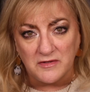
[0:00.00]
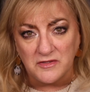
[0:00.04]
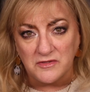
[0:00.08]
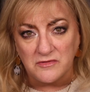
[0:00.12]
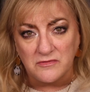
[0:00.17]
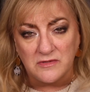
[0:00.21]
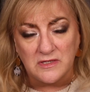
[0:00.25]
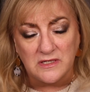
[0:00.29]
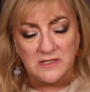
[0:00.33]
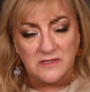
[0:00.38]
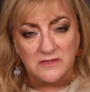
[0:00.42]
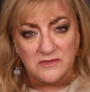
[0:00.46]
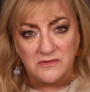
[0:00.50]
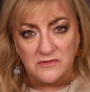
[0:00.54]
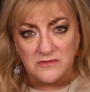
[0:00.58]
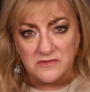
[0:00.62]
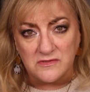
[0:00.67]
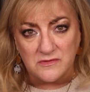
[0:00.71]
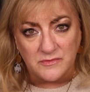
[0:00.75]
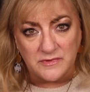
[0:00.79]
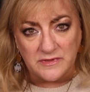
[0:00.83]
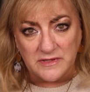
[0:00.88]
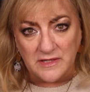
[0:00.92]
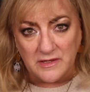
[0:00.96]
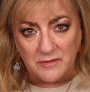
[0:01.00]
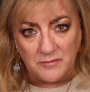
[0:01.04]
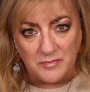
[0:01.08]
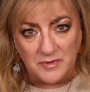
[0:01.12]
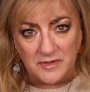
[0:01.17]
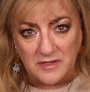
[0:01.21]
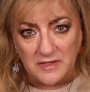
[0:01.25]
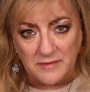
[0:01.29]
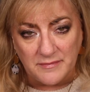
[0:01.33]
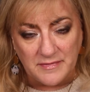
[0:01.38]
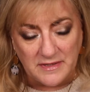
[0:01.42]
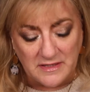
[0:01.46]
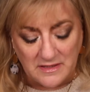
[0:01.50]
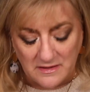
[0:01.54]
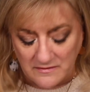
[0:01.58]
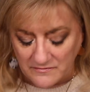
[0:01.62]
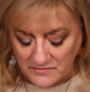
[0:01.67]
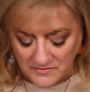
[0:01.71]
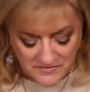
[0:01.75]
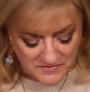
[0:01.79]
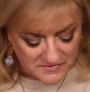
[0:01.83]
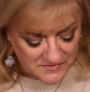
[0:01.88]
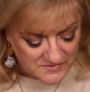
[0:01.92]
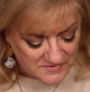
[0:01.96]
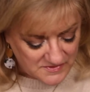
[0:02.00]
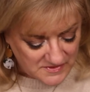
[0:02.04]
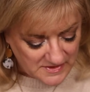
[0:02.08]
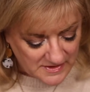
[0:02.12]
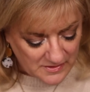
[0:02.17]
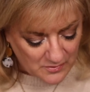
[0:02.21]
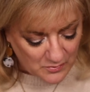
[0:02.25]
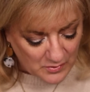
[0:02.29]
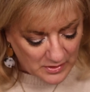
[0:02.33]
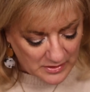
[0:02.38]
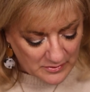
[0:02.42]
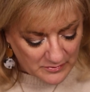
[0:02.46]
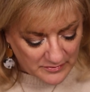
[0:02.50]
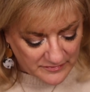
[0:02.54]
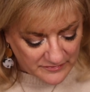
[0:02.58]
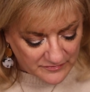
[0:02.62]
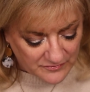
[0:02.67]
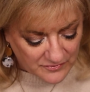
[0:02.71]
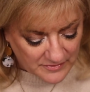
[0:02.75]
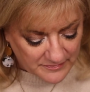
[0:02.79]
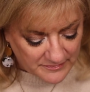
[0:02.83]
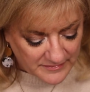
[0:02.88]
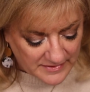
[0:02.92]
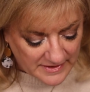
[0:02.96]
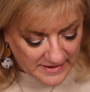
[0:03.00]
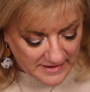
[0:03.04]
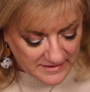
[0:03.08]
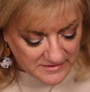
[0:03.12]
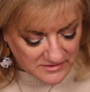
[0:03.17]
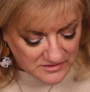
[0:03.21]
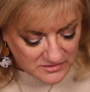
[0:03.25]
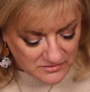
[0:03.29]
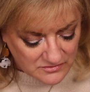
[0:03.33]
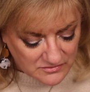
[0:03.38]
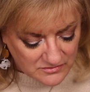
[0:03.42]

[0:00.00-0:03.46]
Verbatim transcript: and you can't use it without becoming evil. So stay away from that.